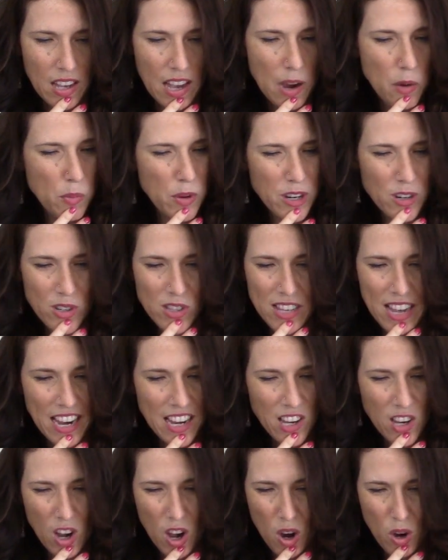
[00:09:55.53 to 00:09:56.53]
And we are
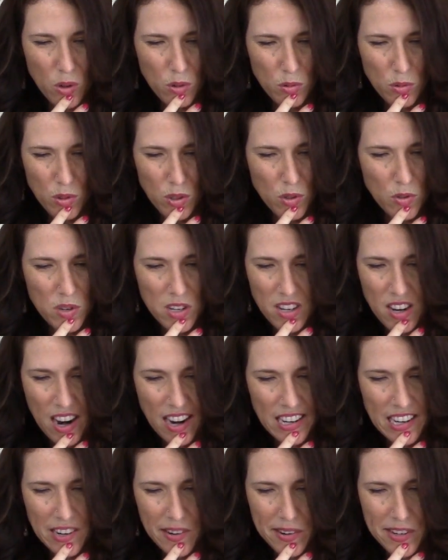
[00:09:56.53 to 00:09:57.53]
saying, no, you did
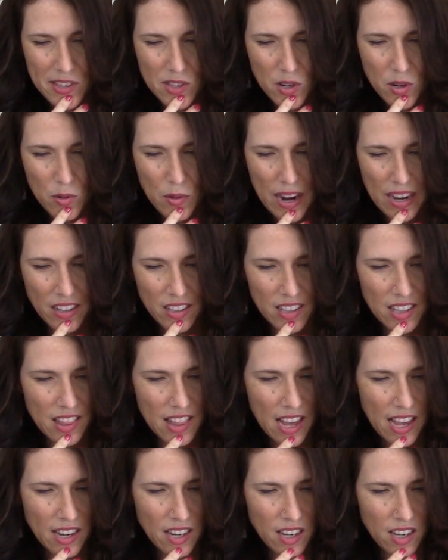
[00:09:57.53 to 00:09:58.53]
not hear us correctly
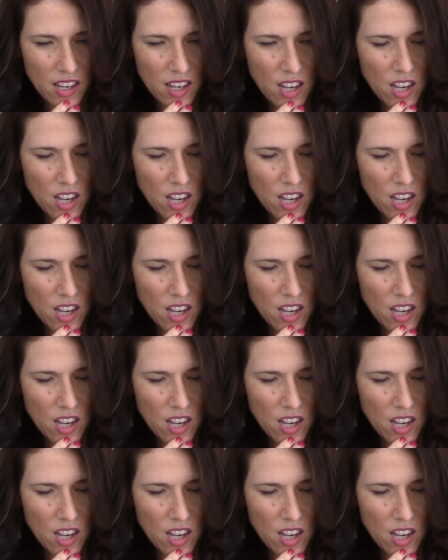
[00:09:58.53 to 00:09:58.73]
then.